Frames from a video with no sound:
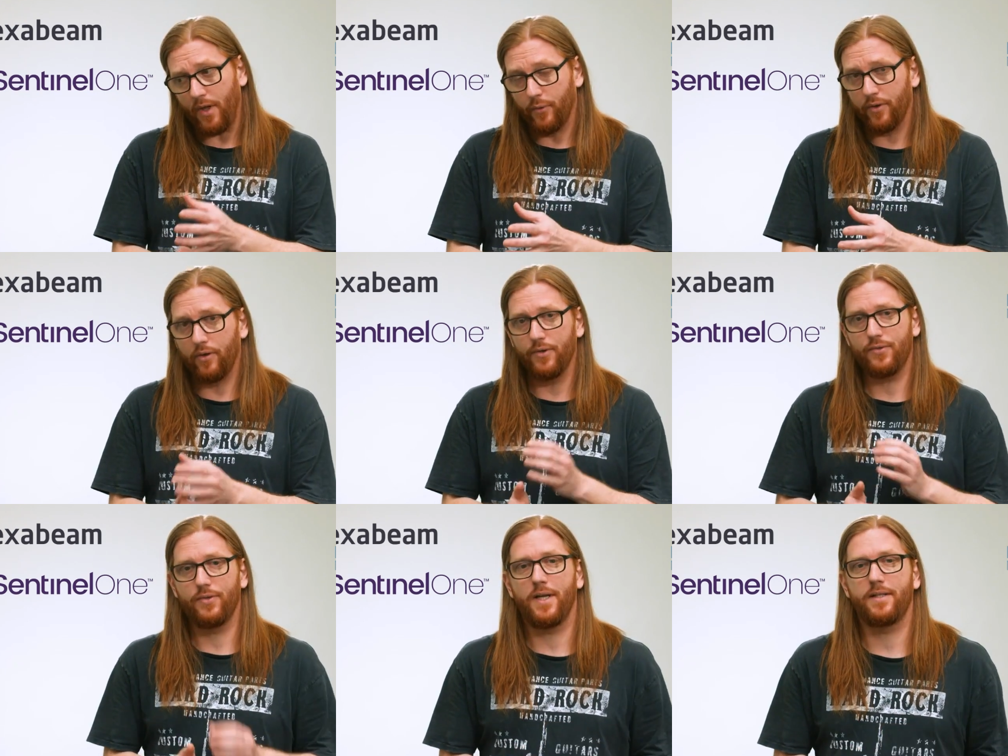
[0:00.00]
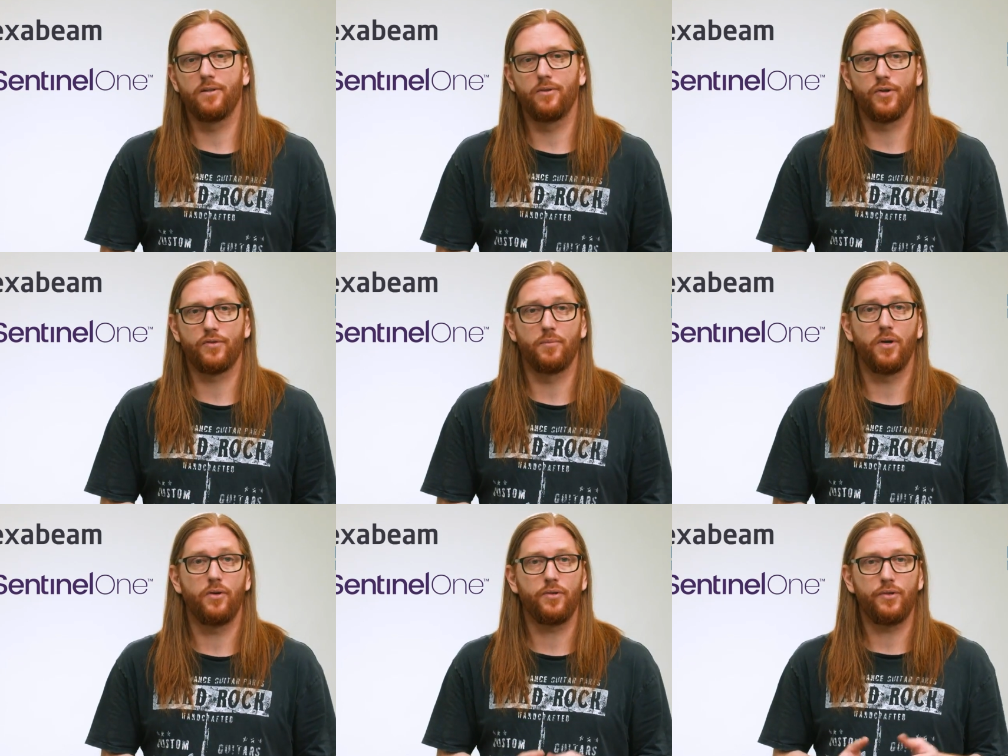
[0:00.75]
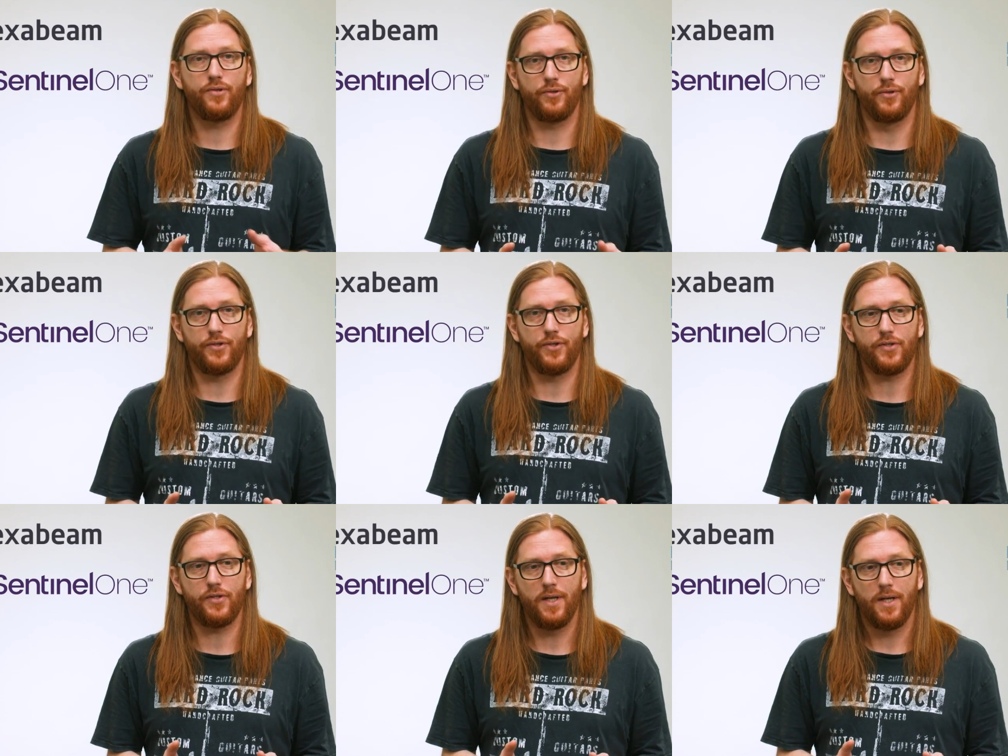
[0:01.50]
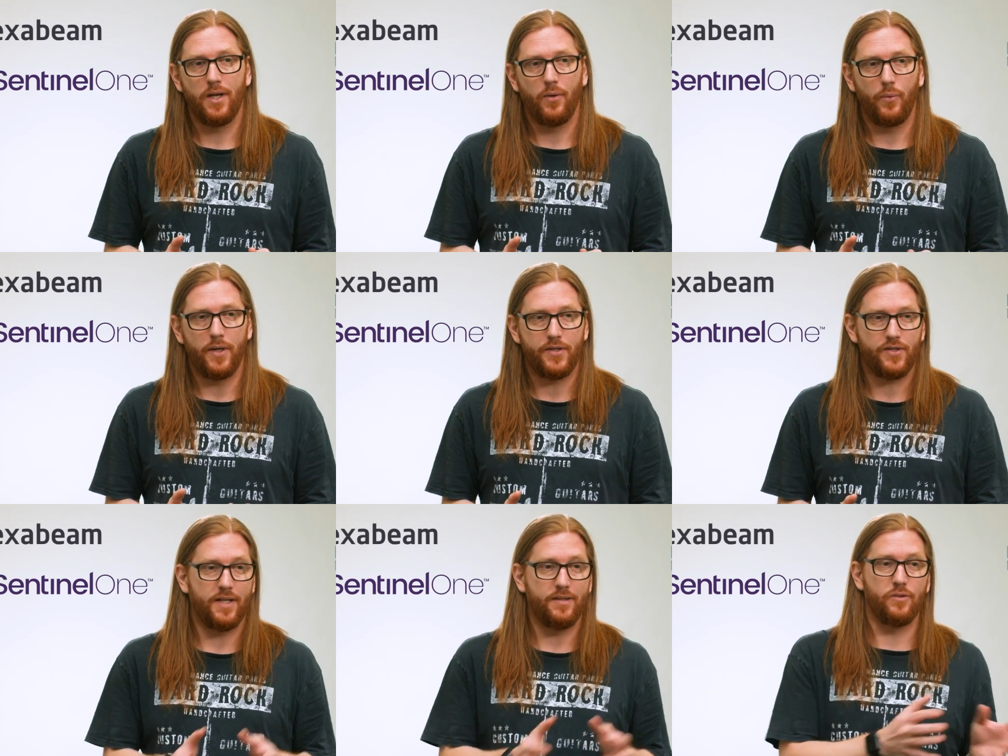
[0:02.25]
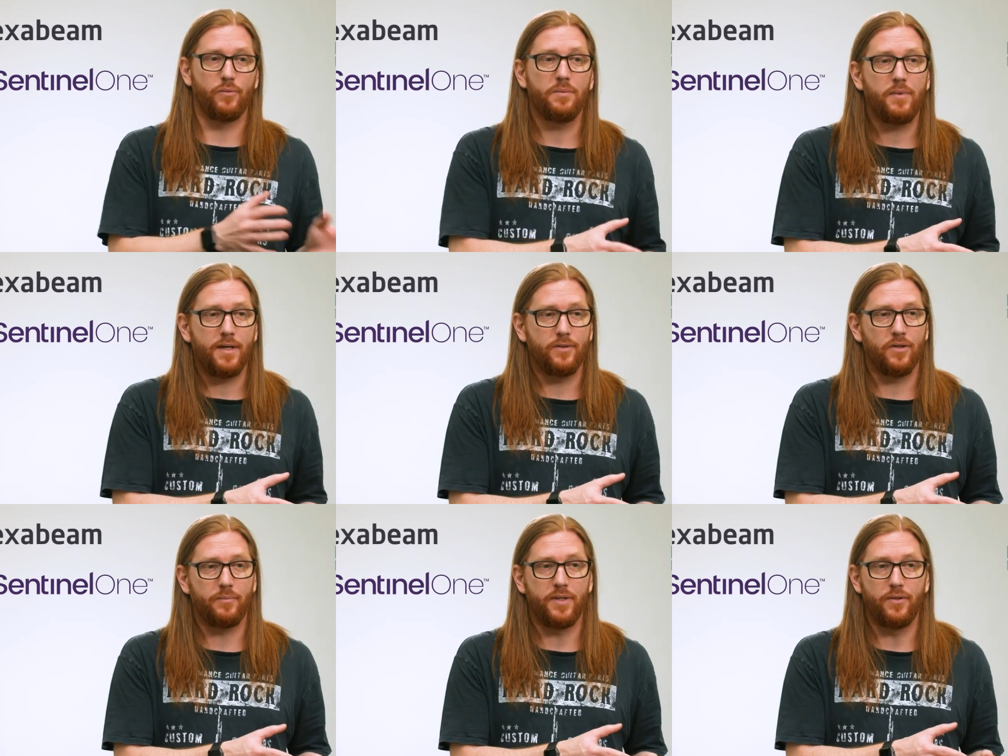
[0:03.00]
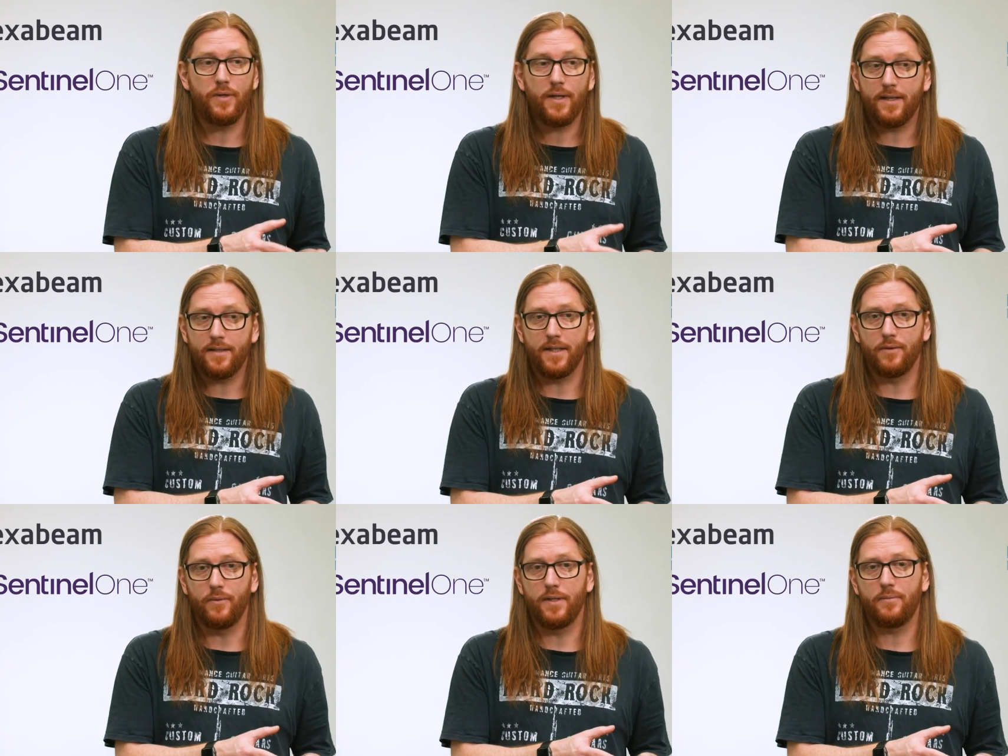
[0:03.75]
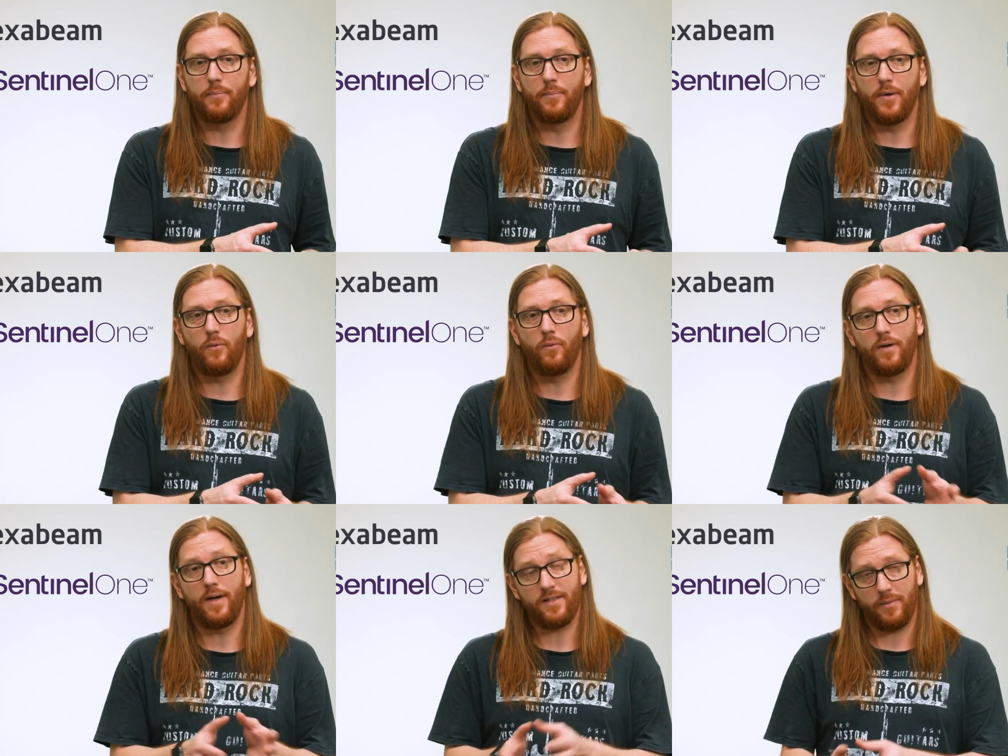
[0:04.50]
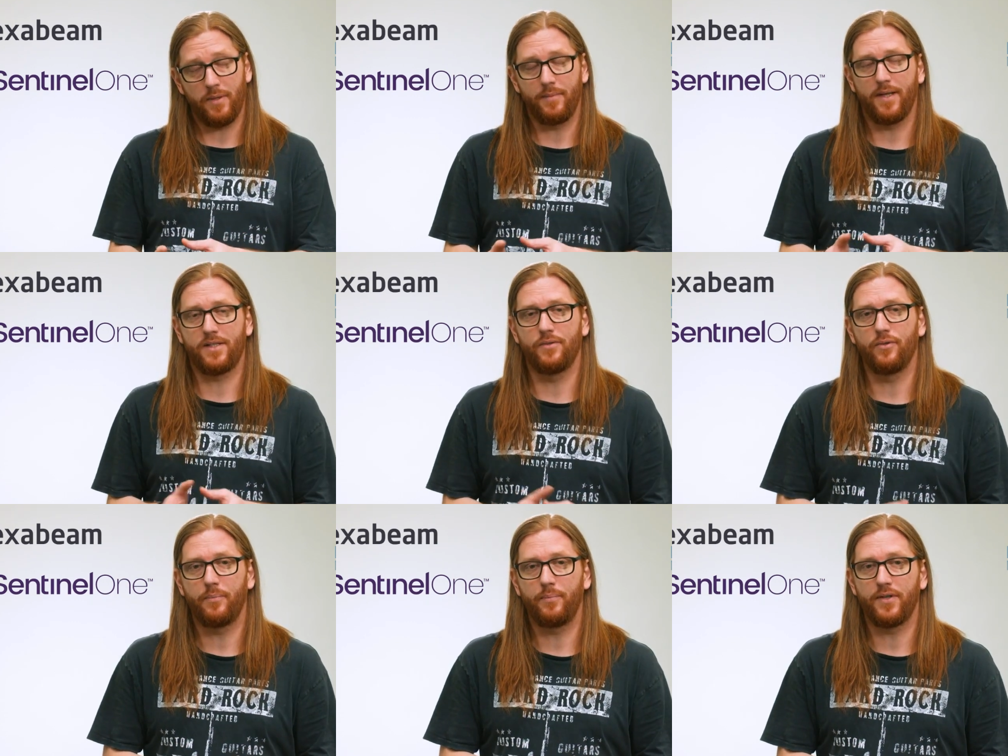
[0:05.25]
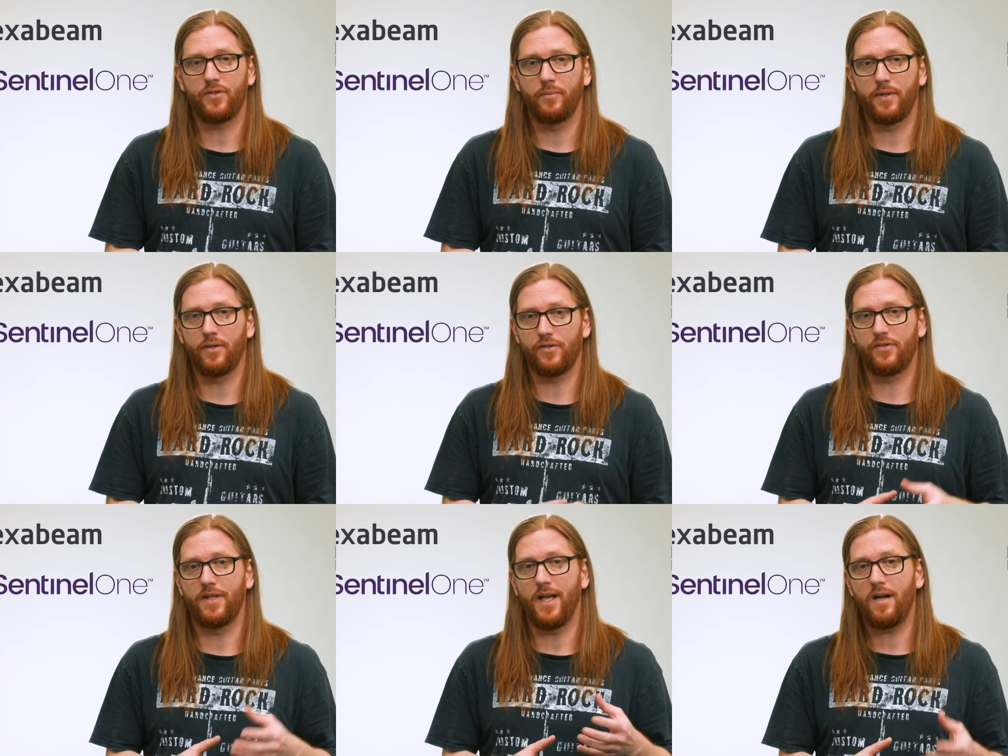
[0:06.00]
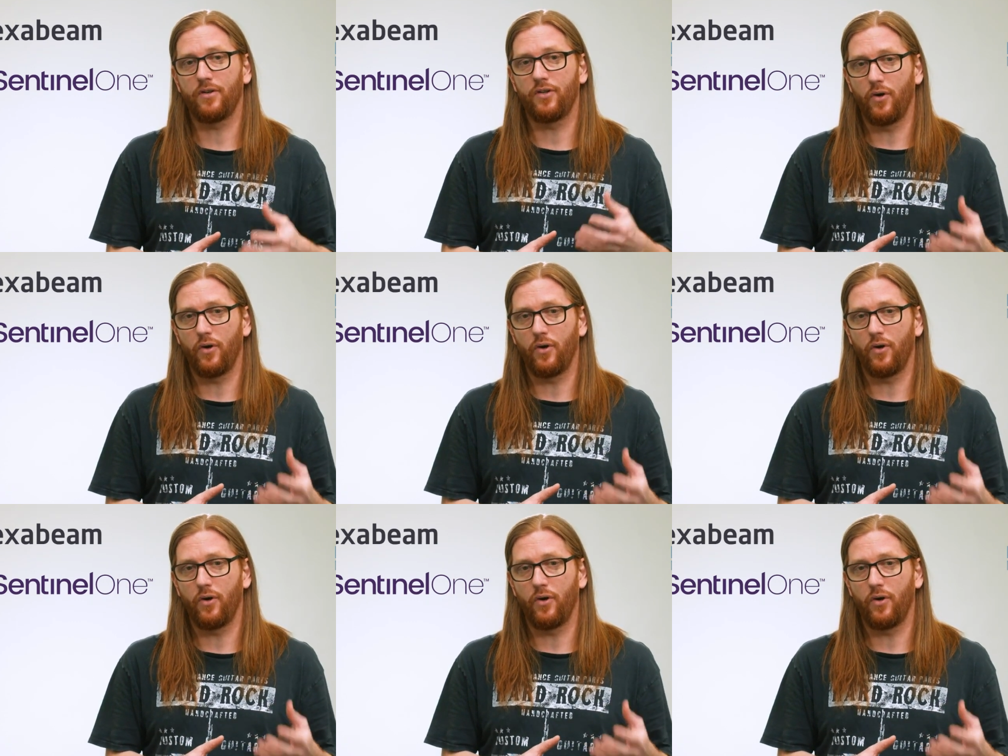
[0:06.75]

we're also getting logs from other sources, which SentinelOne might not be doing anything with, but where Exabeam gets into the picture because they are